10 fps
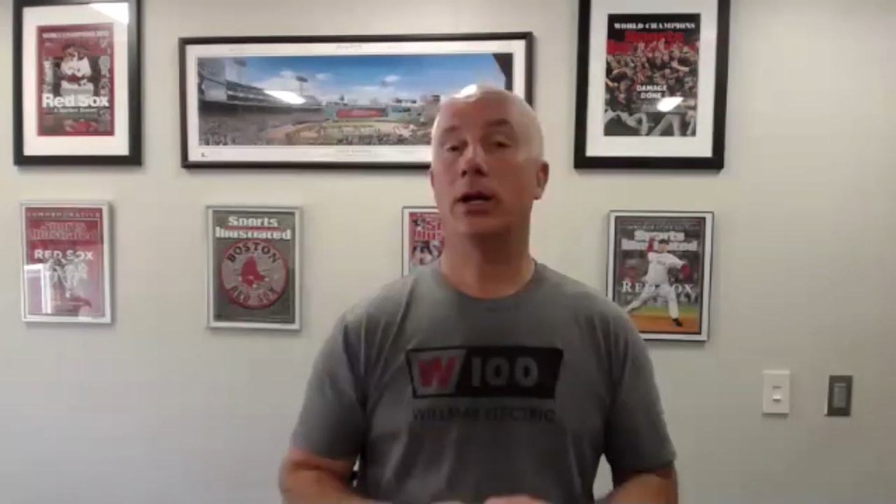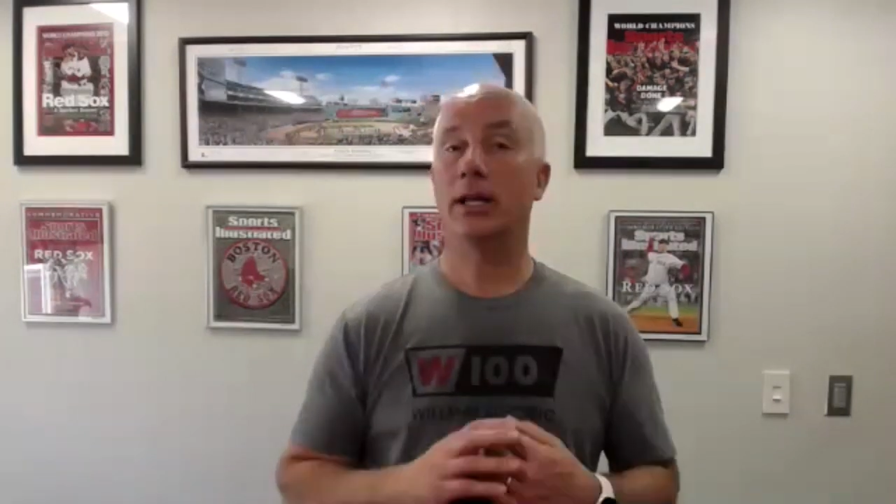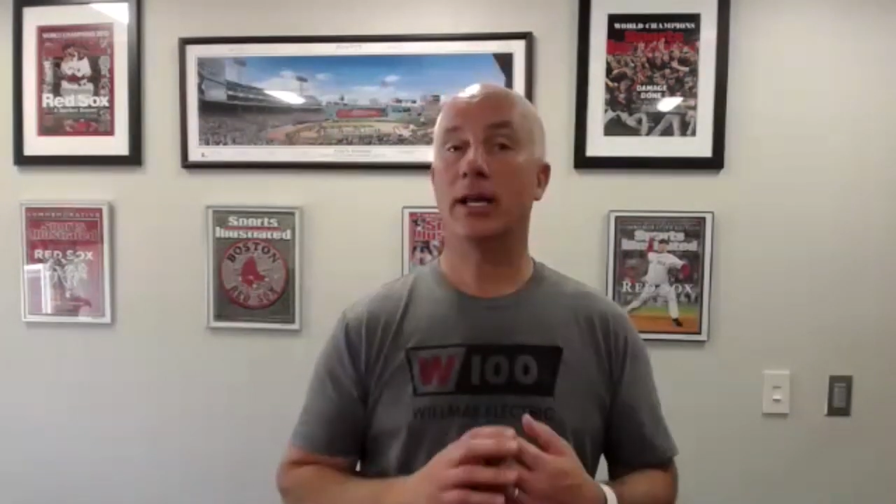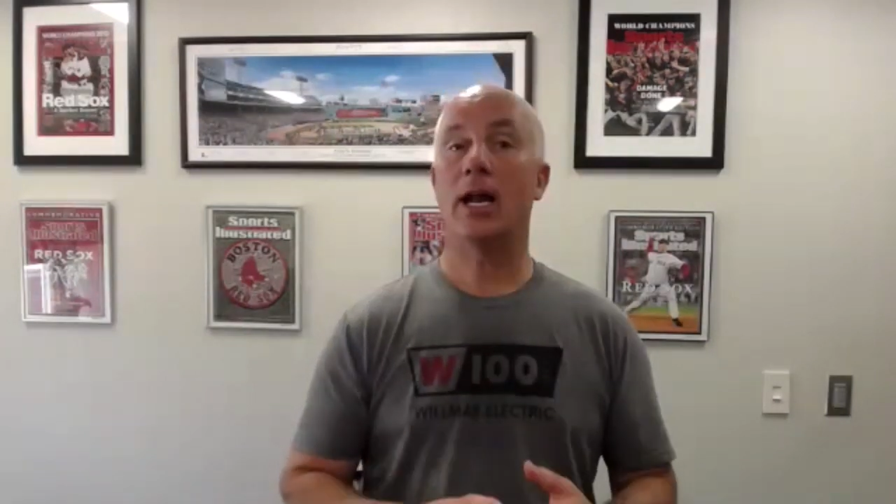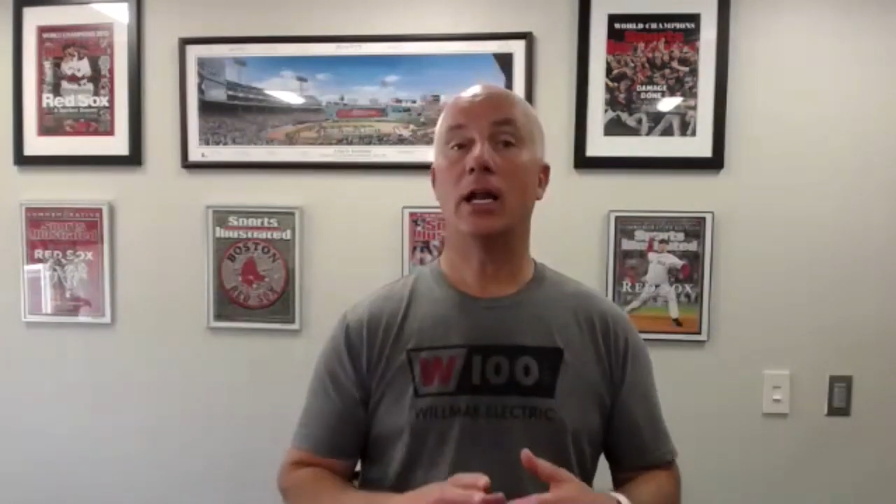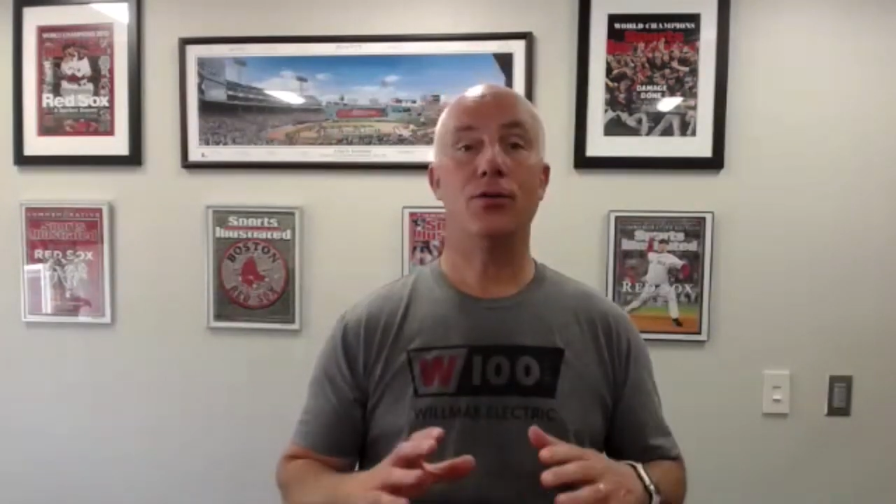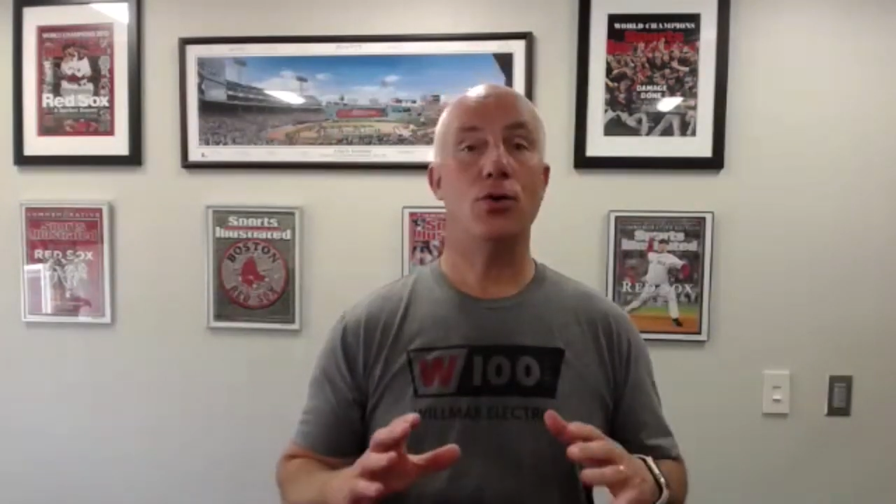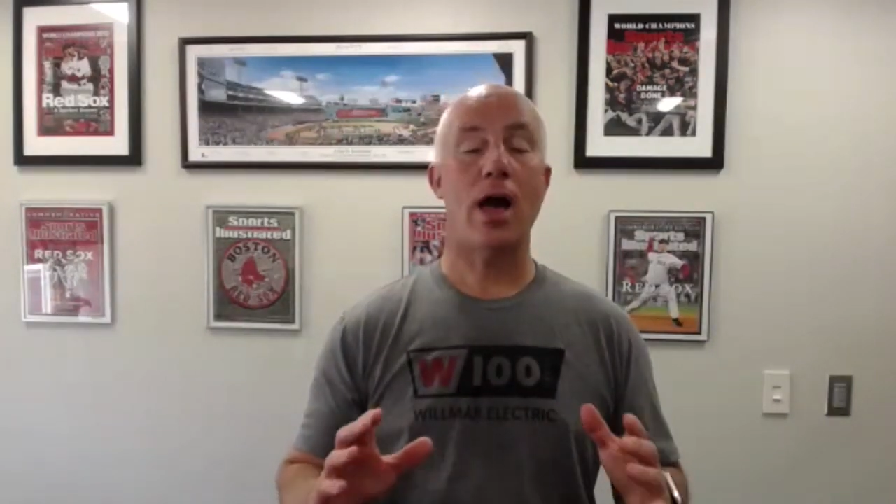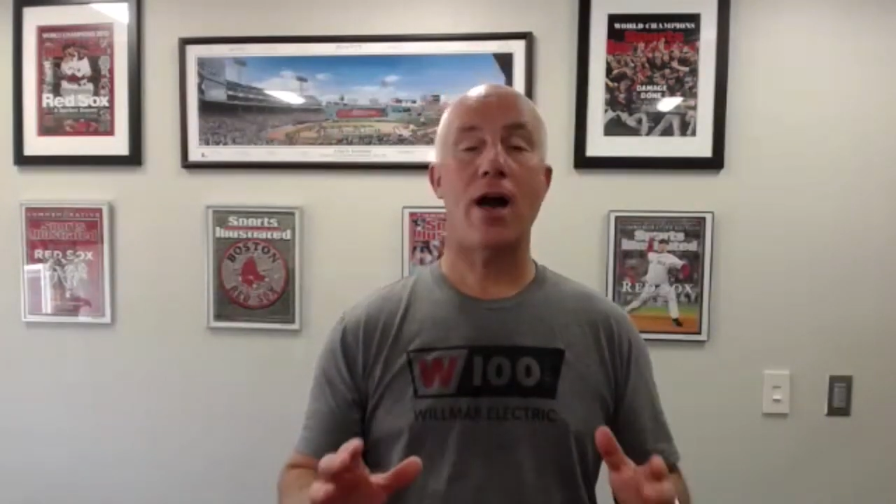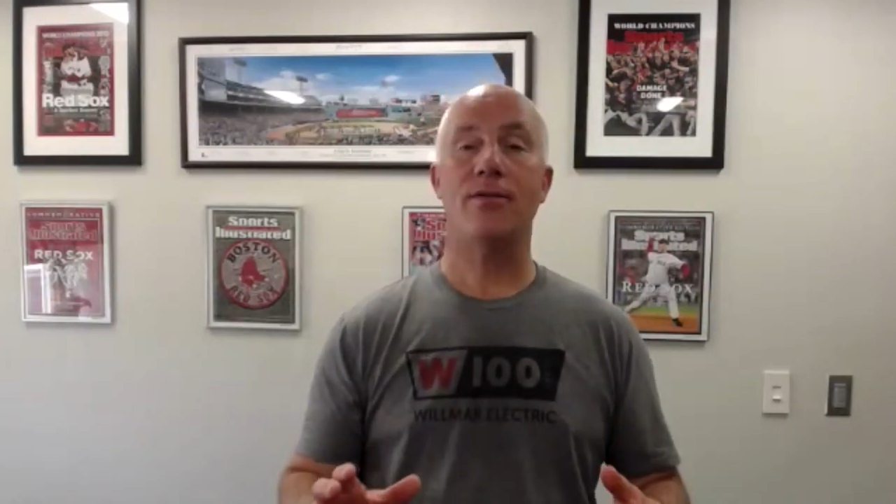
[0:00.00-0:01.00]
And again, if
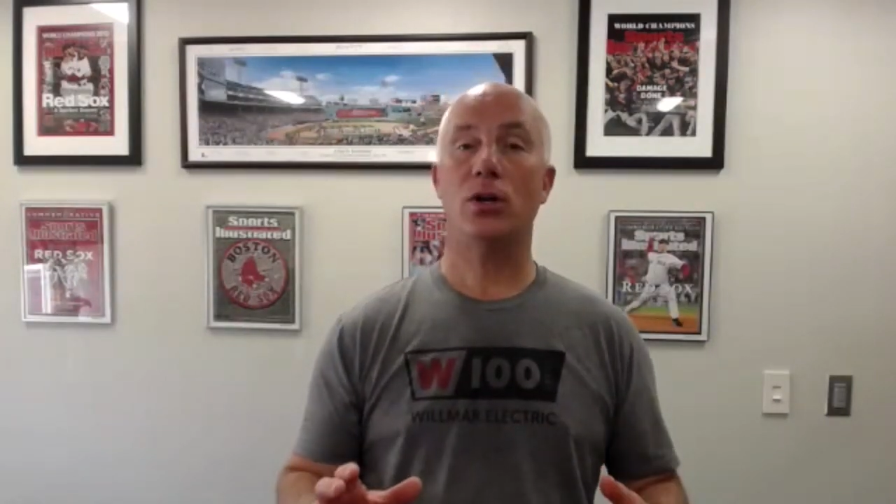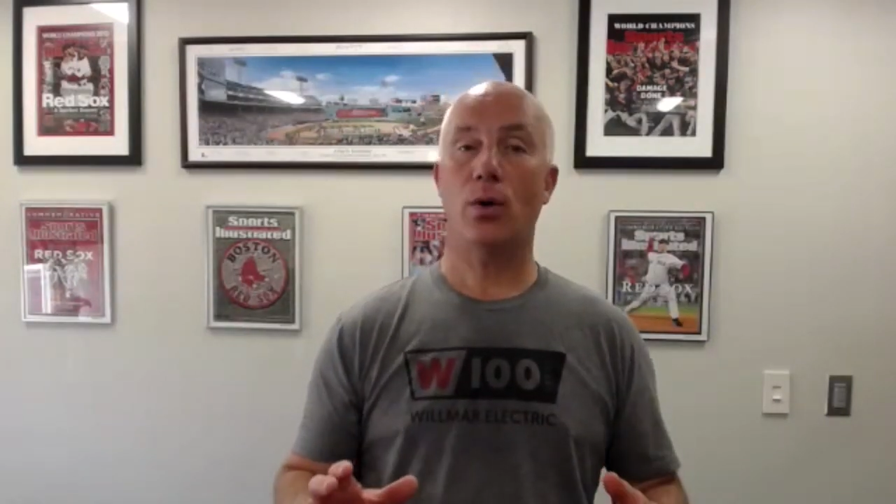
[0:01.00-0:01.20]
you have any